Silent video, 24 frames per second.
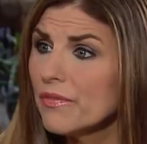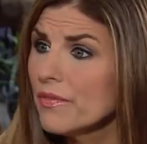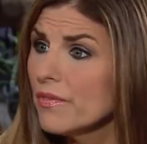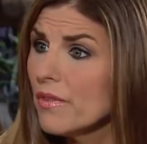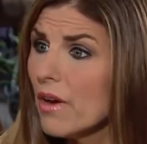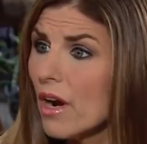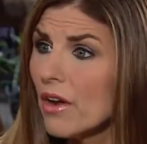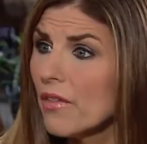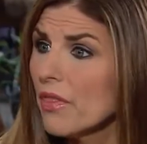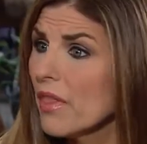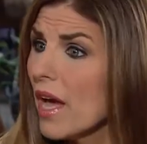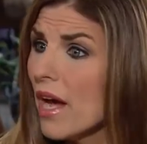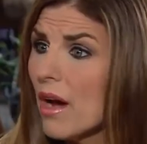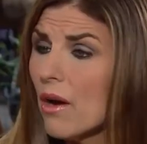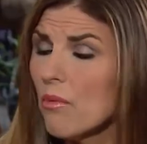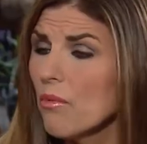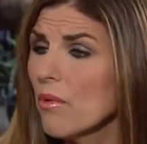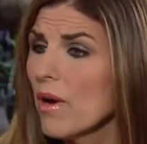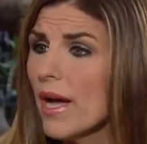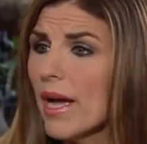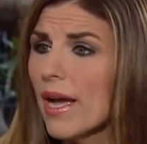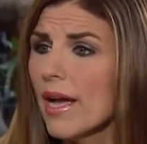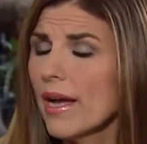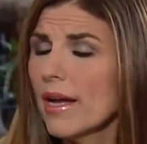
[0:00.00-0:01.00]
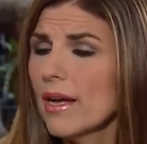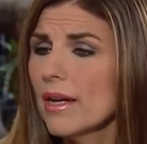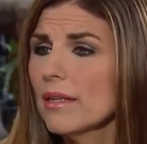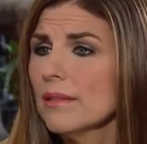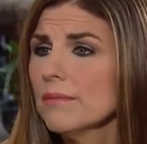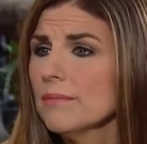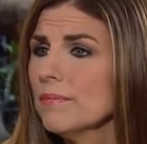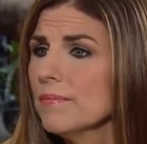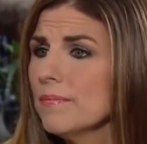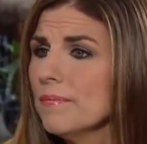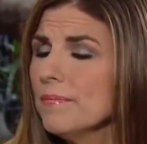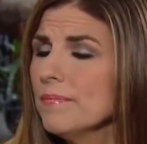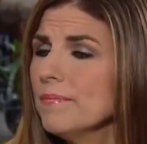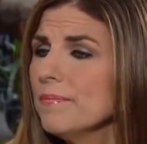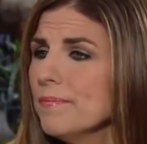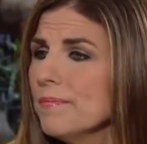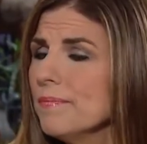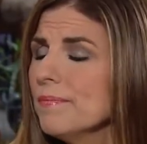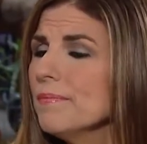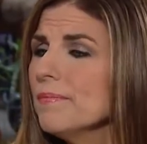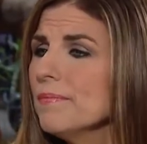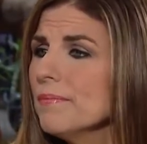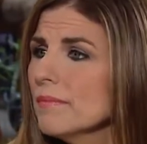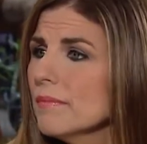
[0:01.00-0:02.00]
Everybody, are that way. Everybody's mm -hmm. been
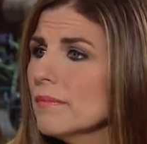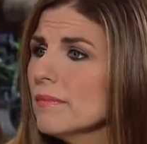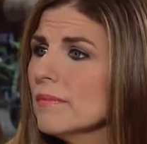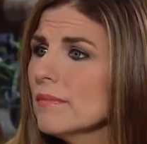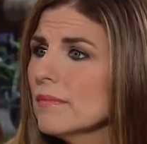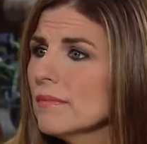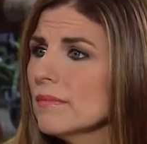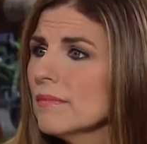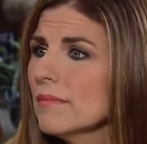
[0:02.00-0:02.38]
mm-hmm. like that.